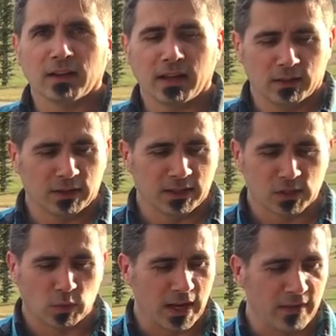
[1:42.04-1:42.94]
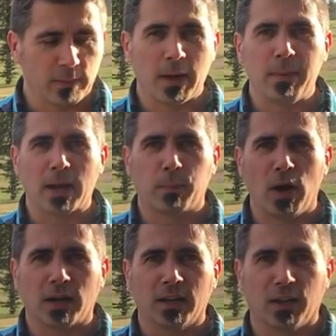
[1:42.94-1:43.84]
hey, look at this, what I have in my back
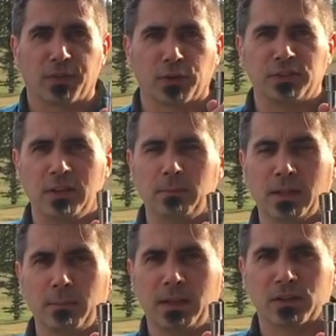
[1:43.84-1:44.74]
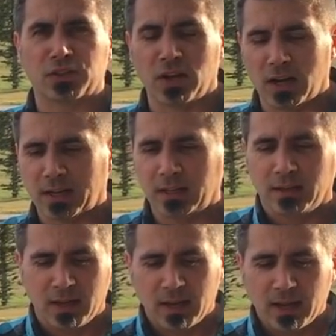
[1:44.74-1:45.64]
pocket, a 13 millimeter socket
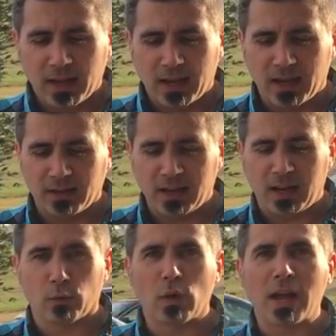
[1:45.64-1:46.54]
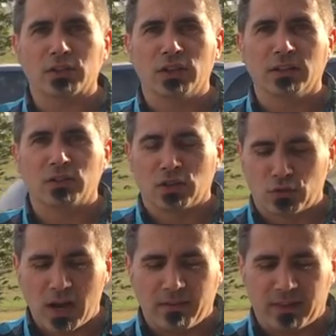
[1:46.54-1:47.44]
and a ratchet to
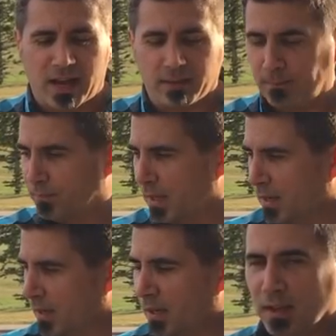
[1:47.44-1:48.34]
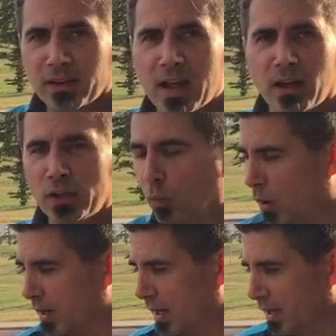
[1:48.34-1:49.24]
drive that. Now you
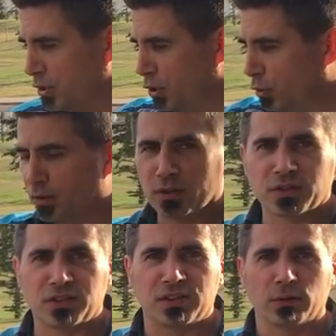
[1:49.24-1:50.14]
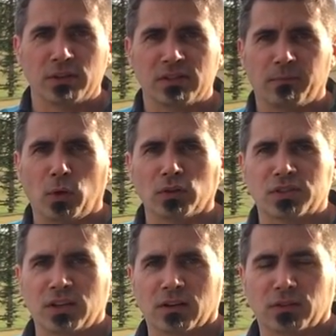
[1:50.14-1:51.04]
want to undo, there's a series of
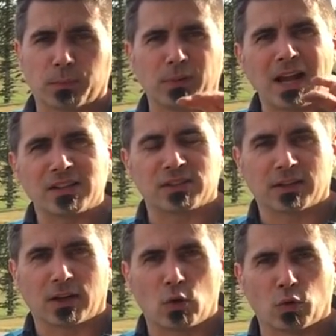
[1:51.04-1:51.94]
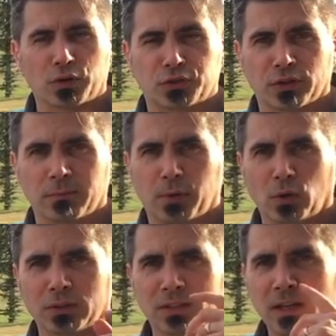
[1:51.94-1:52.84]
bolts here, they're plastic, a quarter turn
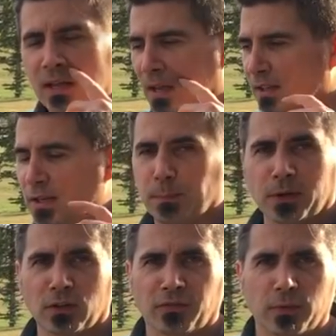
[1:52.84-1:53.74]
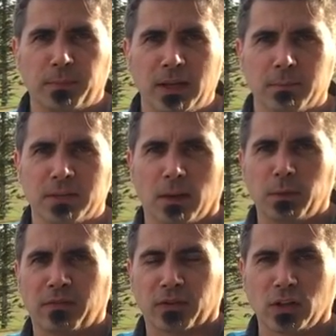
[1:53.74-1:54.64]
bolt, typical for
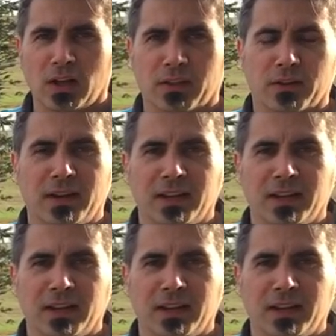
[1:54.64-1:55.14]
BMW for a lot of their